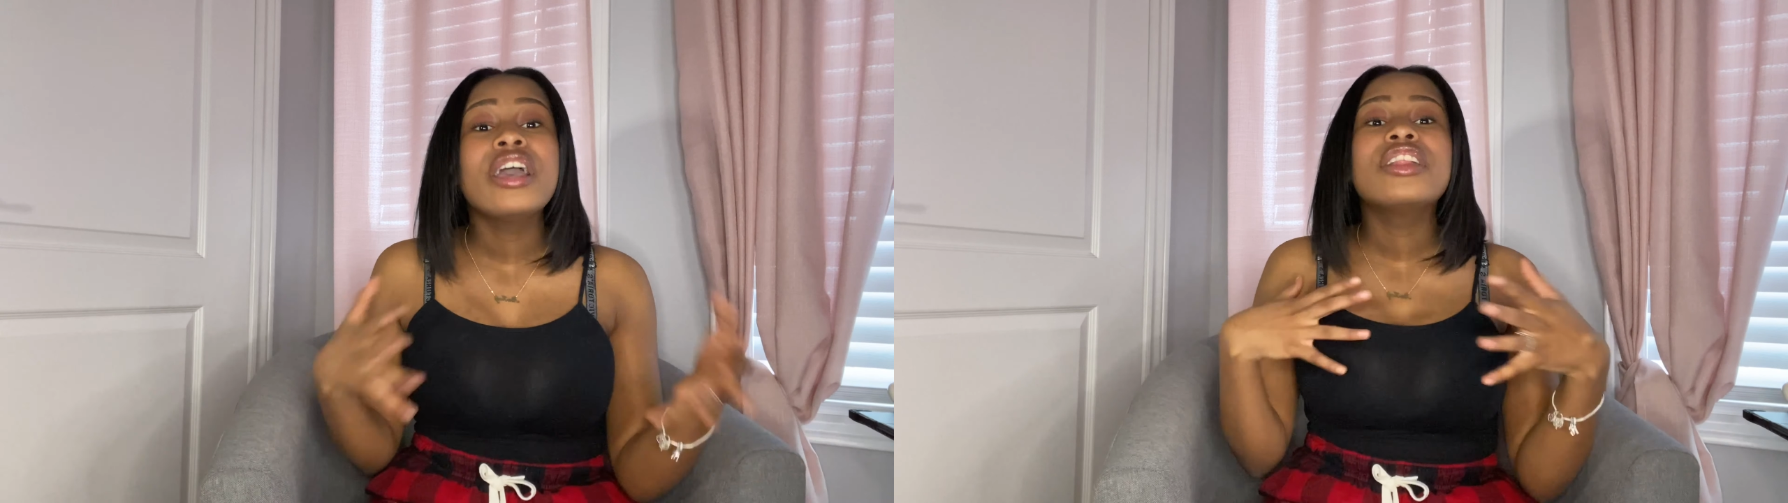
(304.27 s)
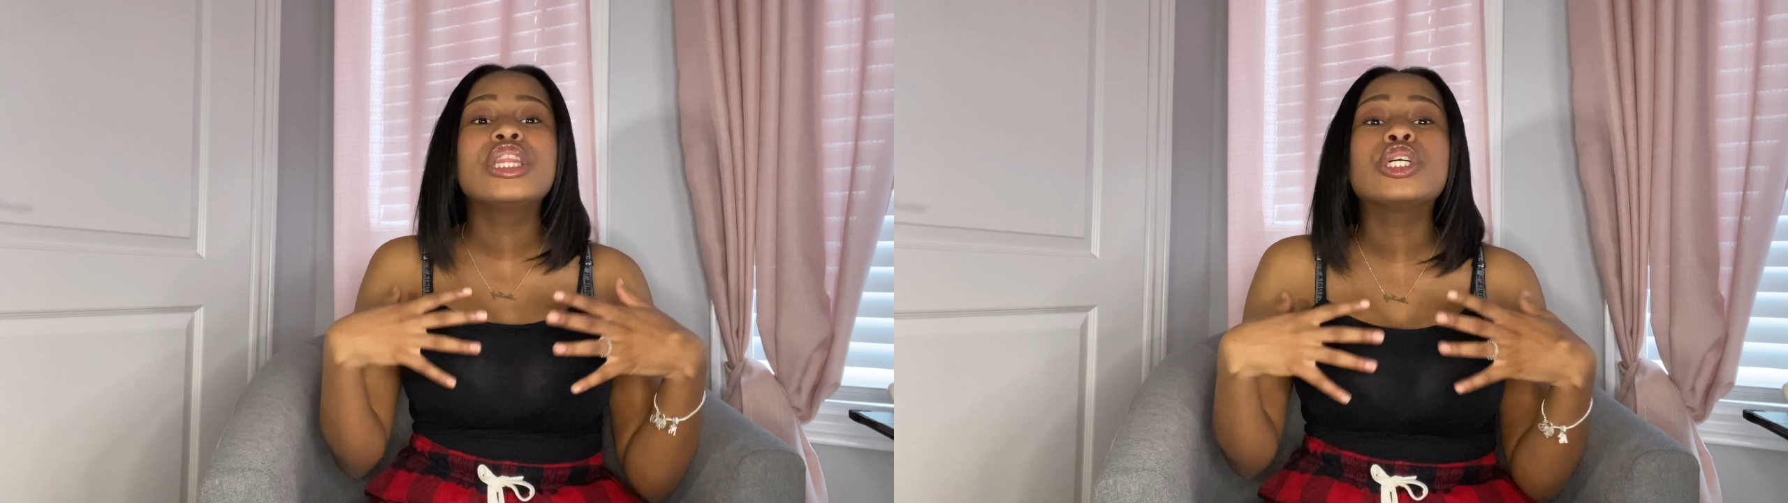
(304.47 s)

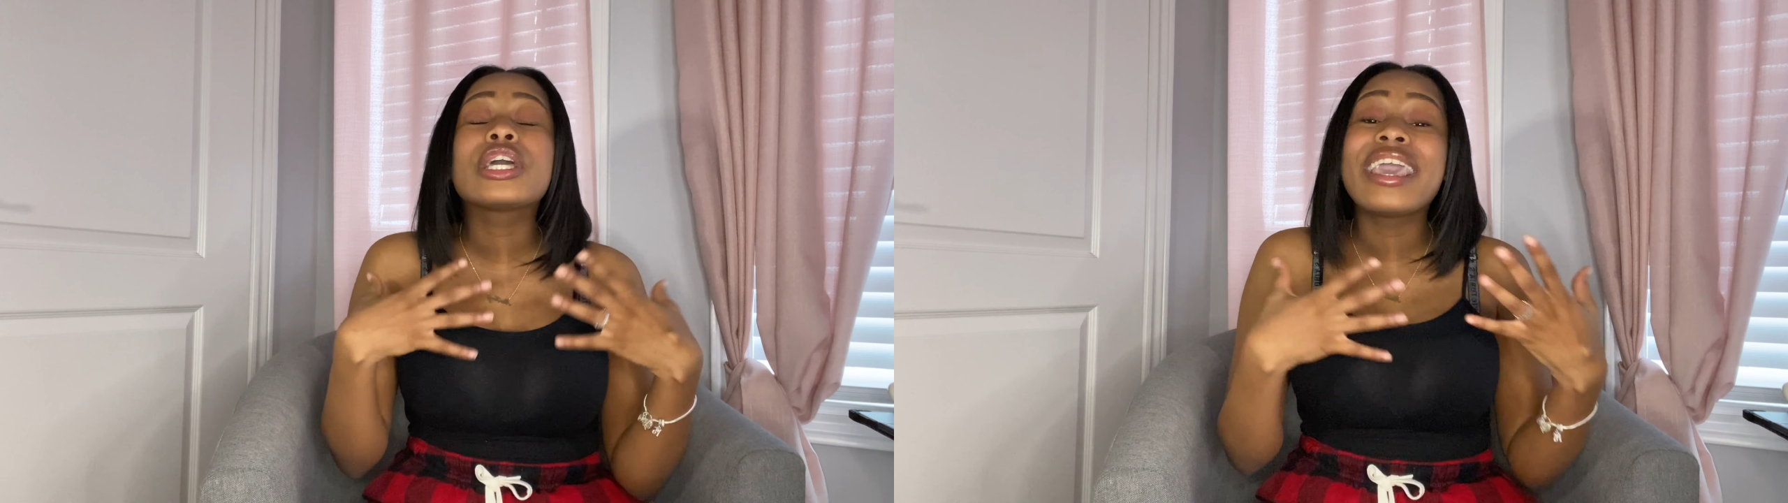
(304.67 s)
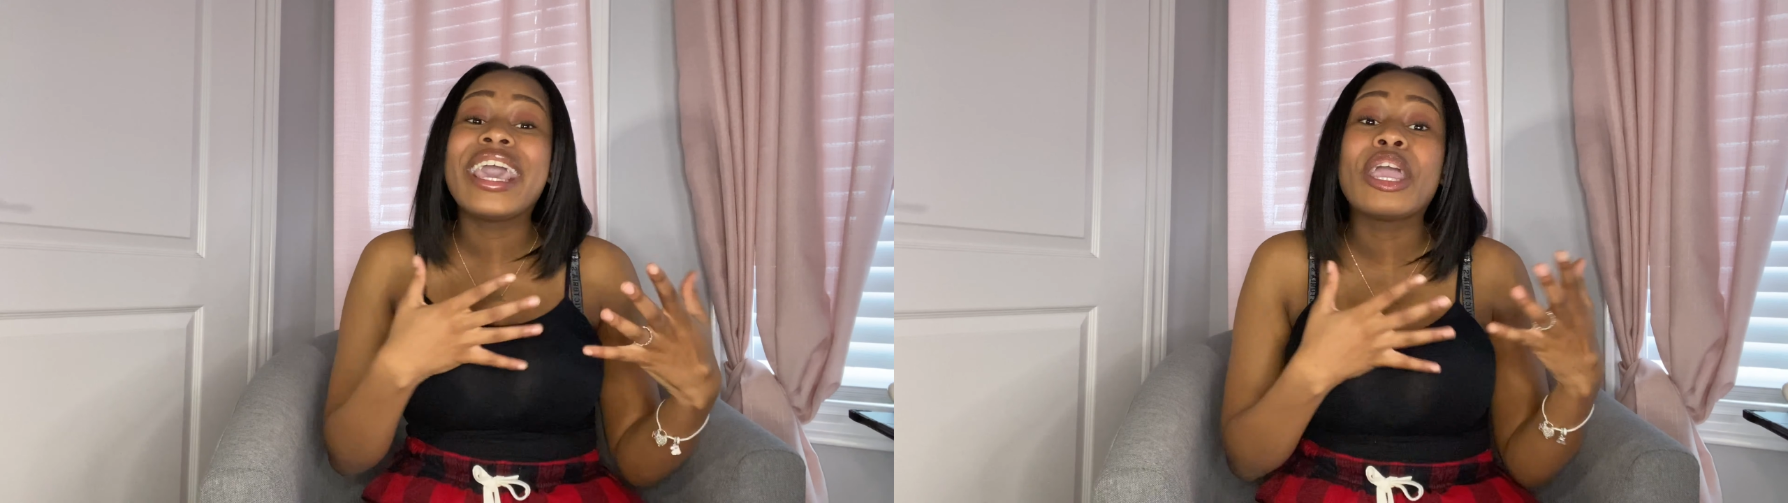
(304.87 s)
they'll
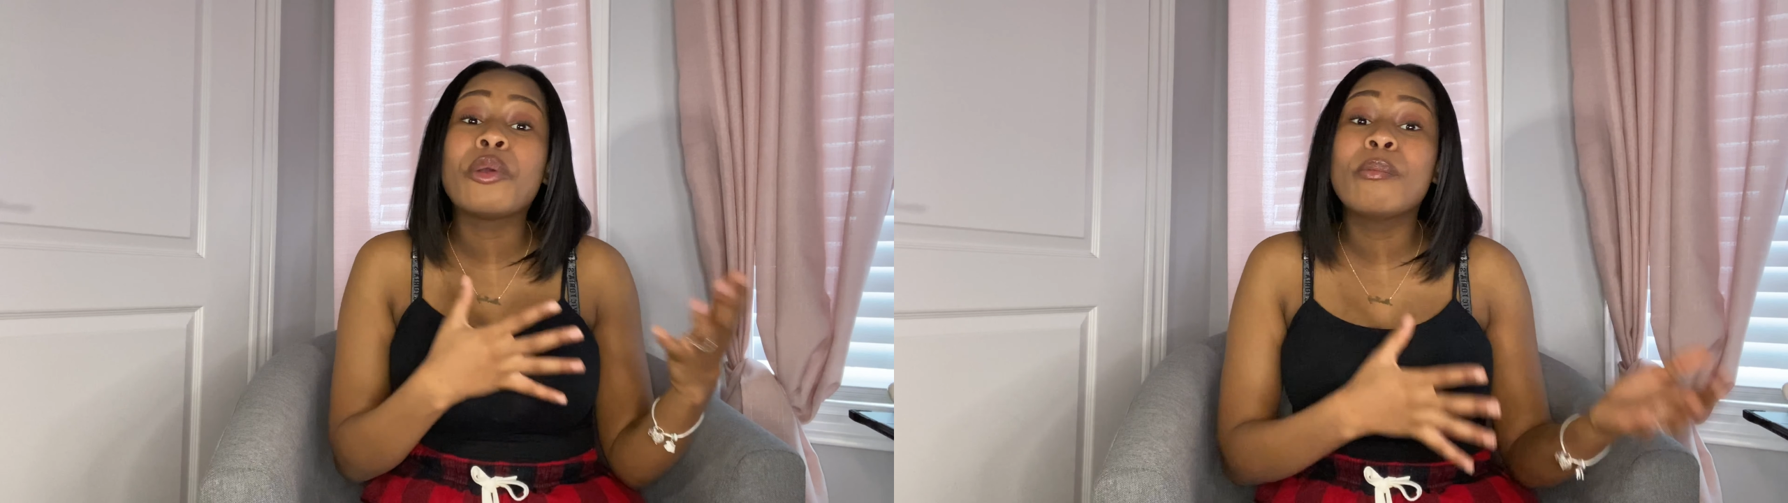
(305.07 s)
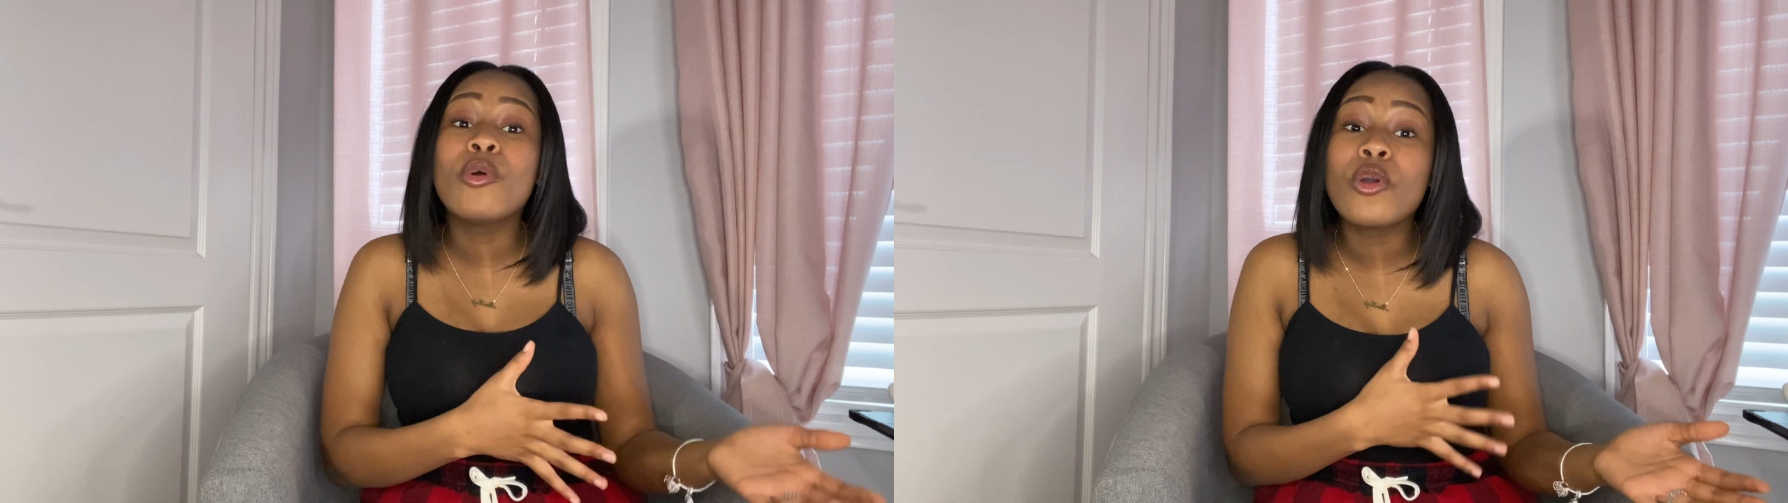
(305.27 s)
care
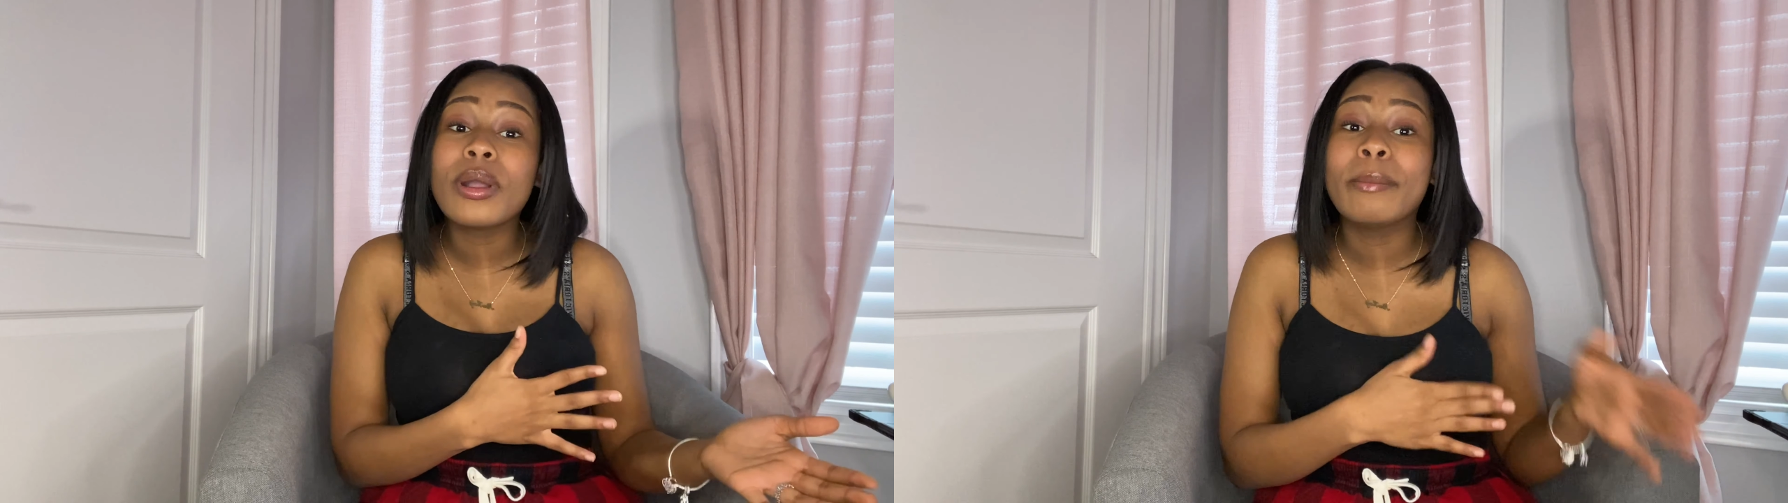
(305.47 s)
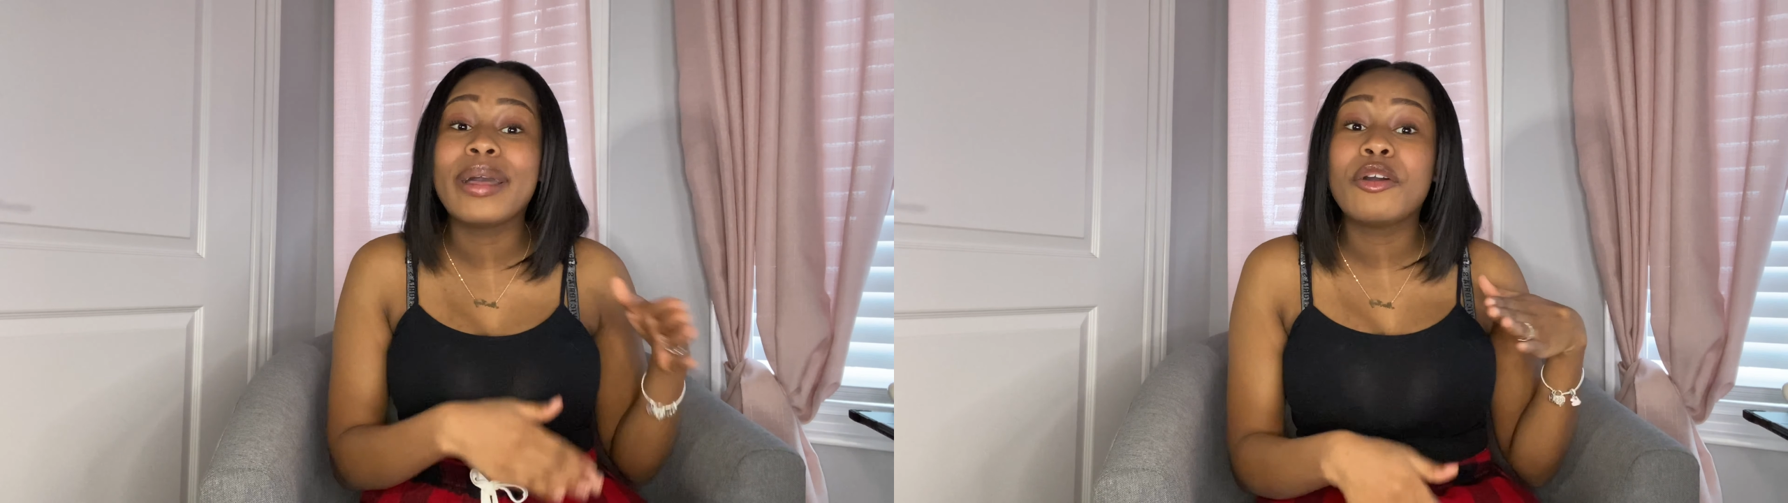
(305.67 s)
more
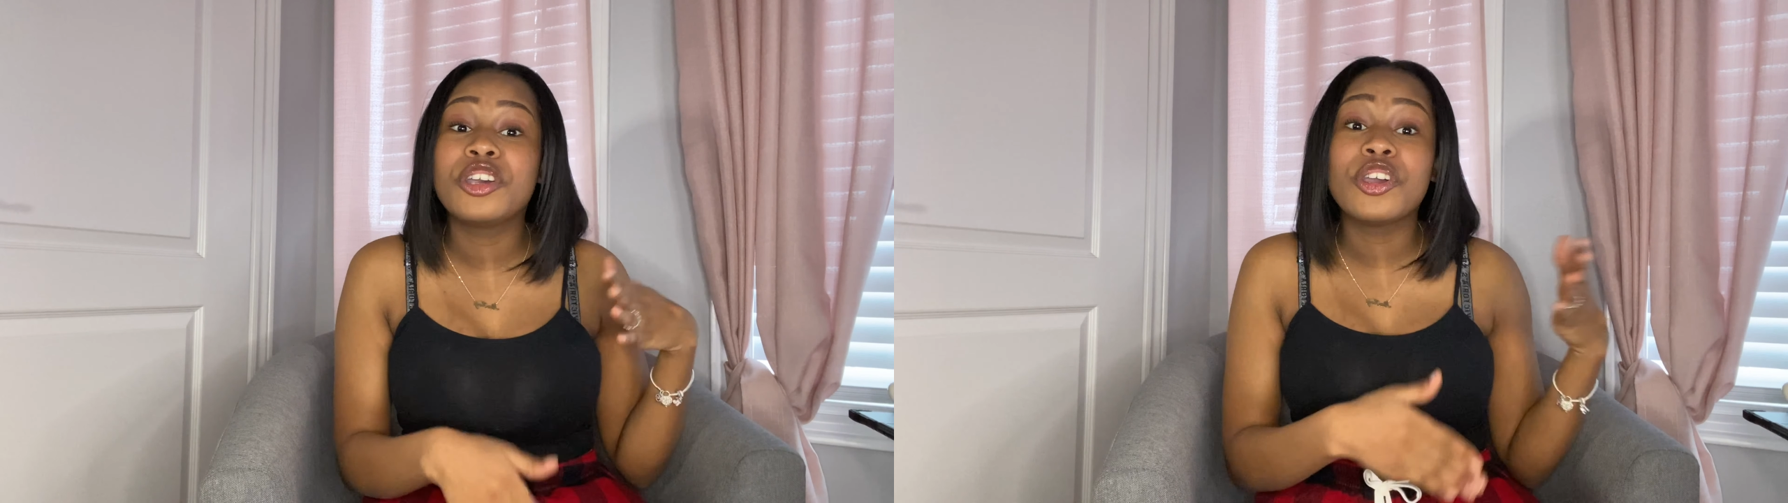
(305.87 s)
about your